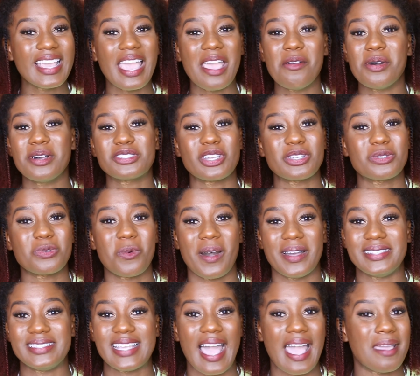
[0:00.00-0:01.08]
It was just
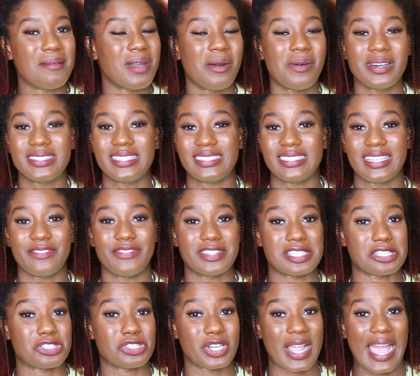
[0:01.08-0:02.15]
one time. I wanted to give it
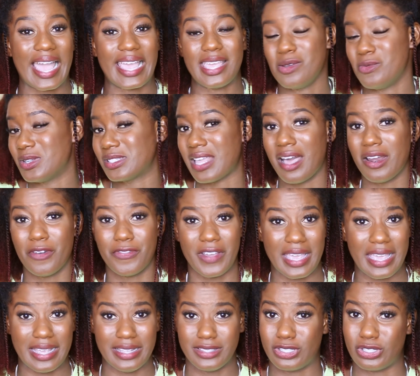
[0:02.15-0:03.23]
a try. It was all over
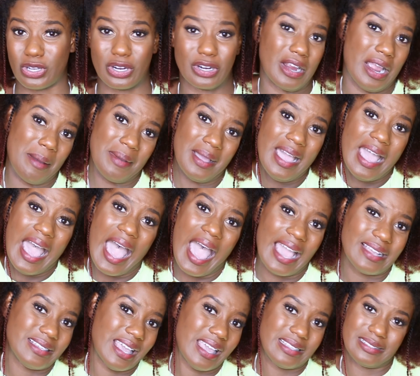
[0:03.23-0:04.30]
Instagram.
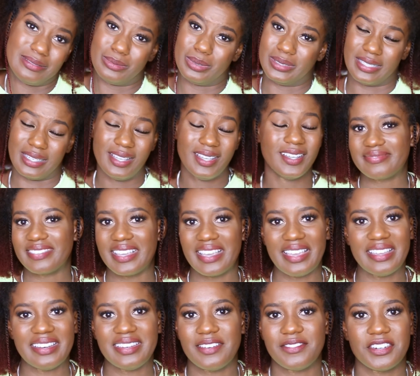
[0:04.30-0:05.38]

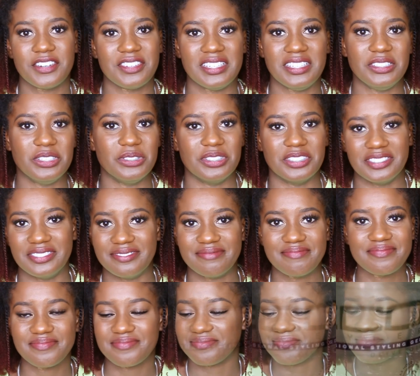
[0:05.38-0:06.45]
It never really do nothing.